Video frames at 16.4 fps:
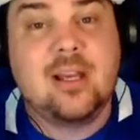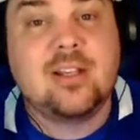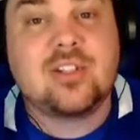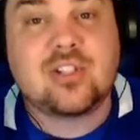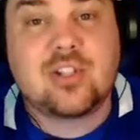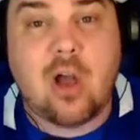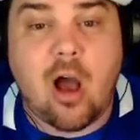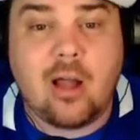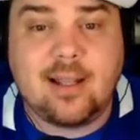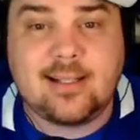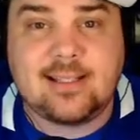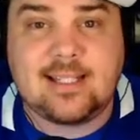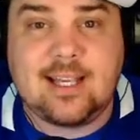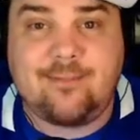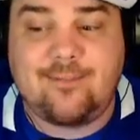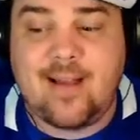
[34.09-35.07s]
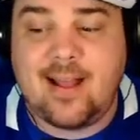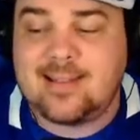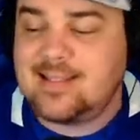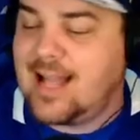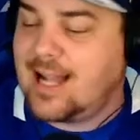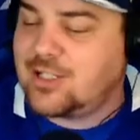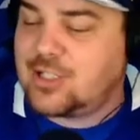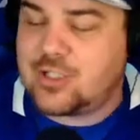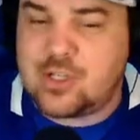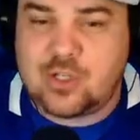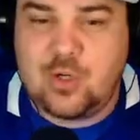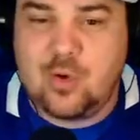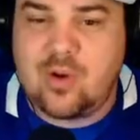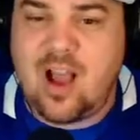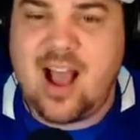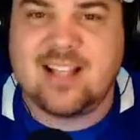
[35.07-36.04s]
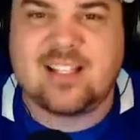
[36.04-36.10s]
Solid defense, not just the
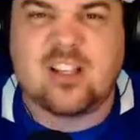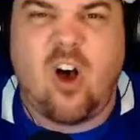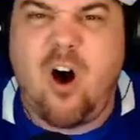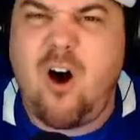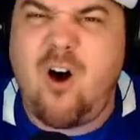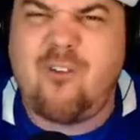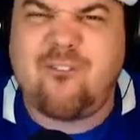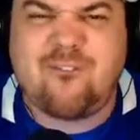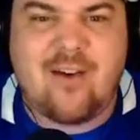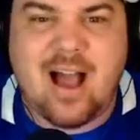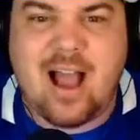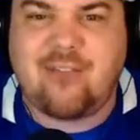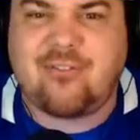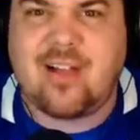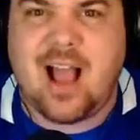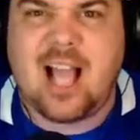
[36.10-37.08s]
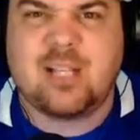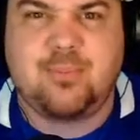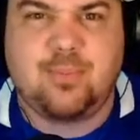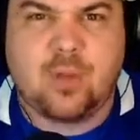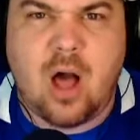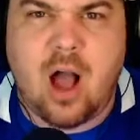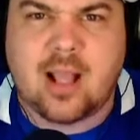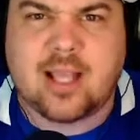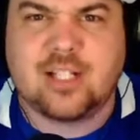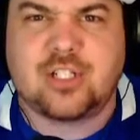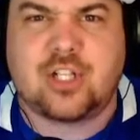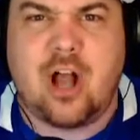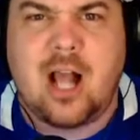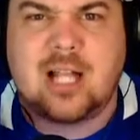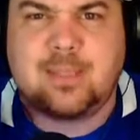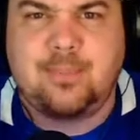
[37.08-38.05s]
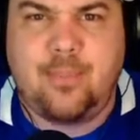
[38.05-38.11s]
two guys, all five guys, blocking
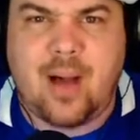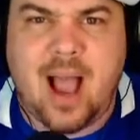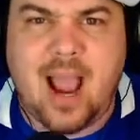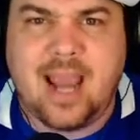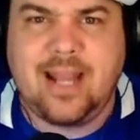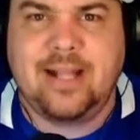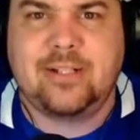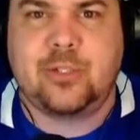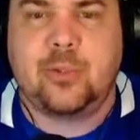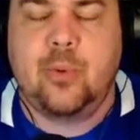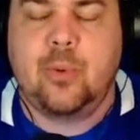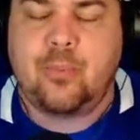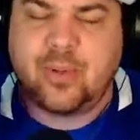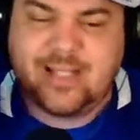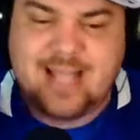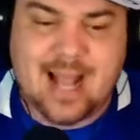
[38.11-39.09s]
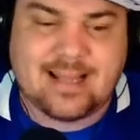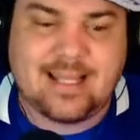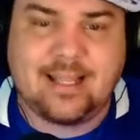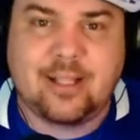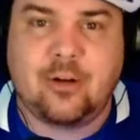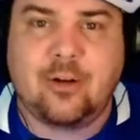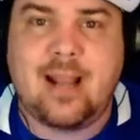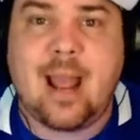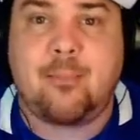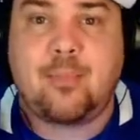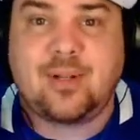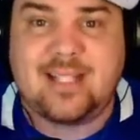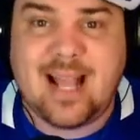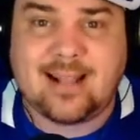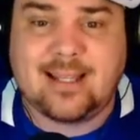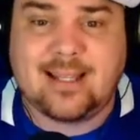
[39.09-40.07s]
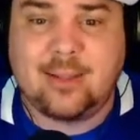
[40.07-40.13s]
shots, buying into it, protecting their net,
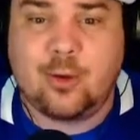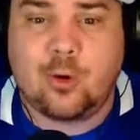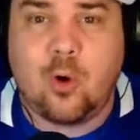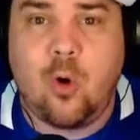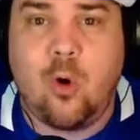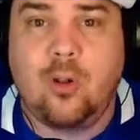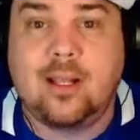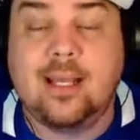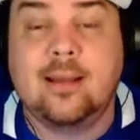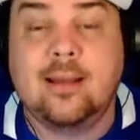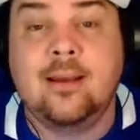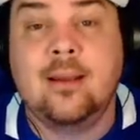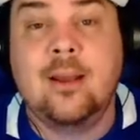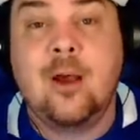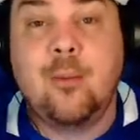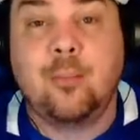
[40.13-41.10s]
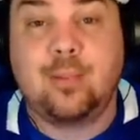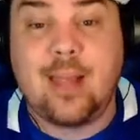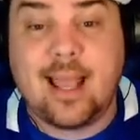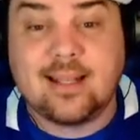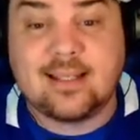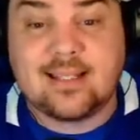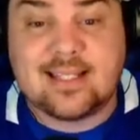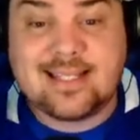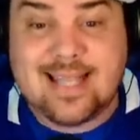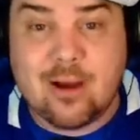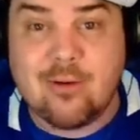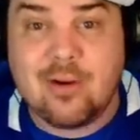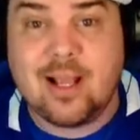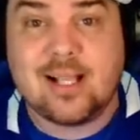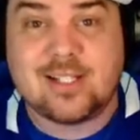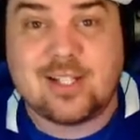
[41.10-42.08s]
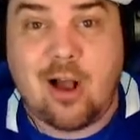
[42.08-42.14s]
protecting their goalie, playing
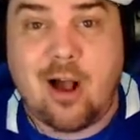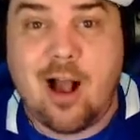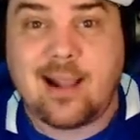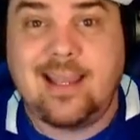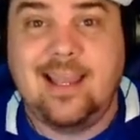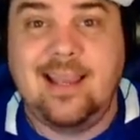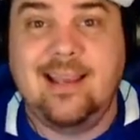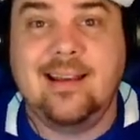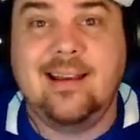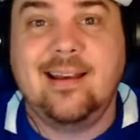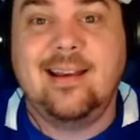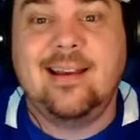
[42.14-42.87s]
serious hockey.